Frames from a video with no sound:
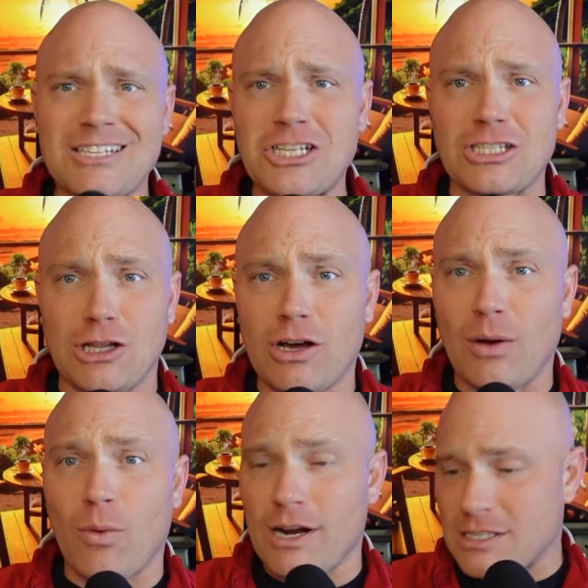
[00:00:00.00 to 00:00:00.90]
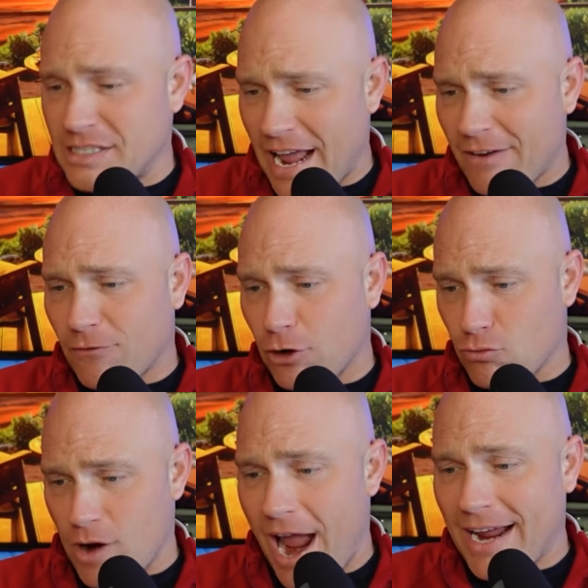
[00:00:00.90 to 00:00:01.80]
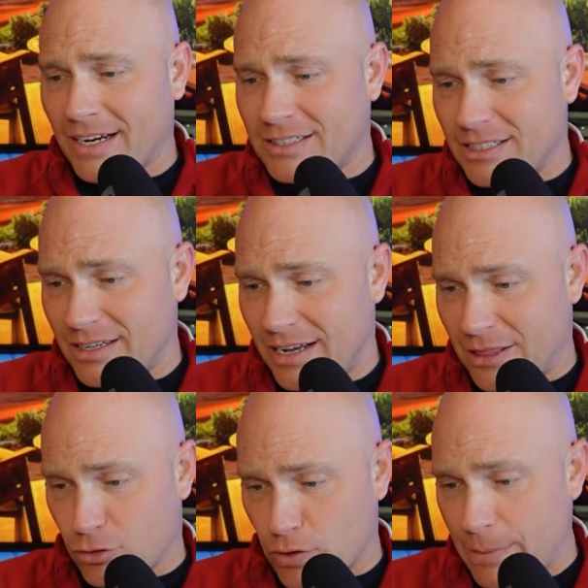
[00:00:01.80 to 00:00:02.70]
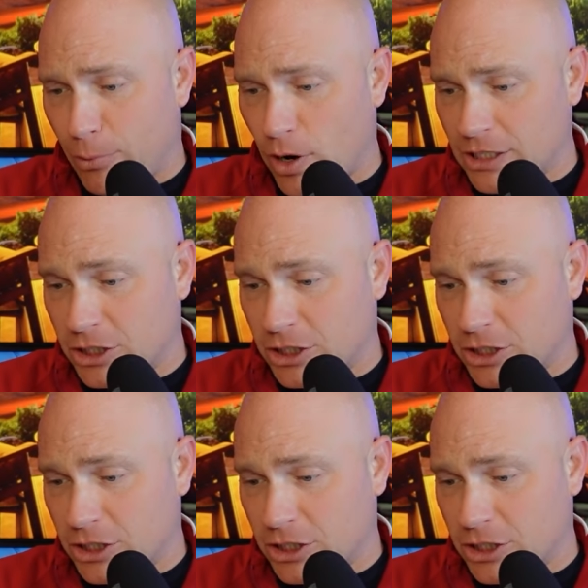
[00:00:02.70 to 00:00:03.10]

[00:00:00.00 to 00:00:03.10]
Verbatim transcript: let's just look at where Stanford ranked in three-point